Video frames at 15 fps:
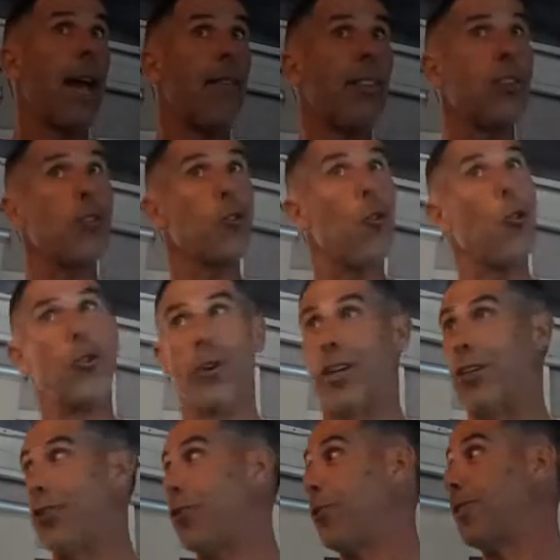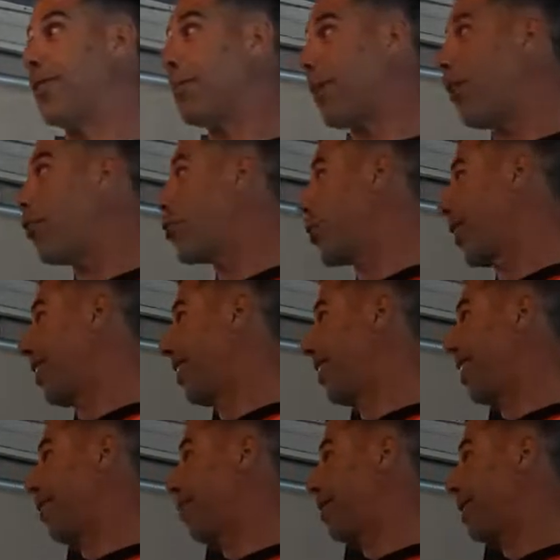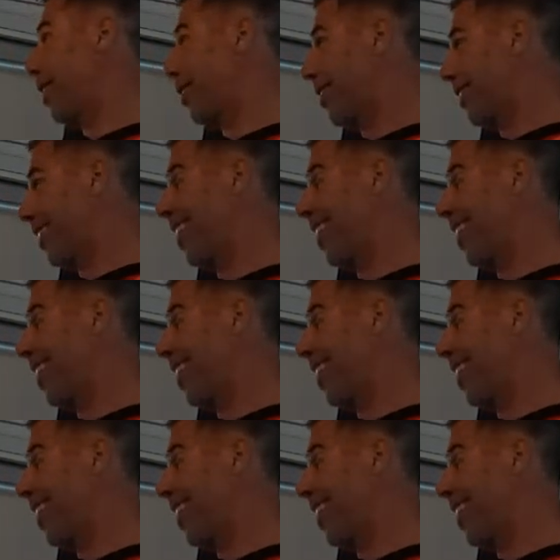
and this is all you can do some culture, visit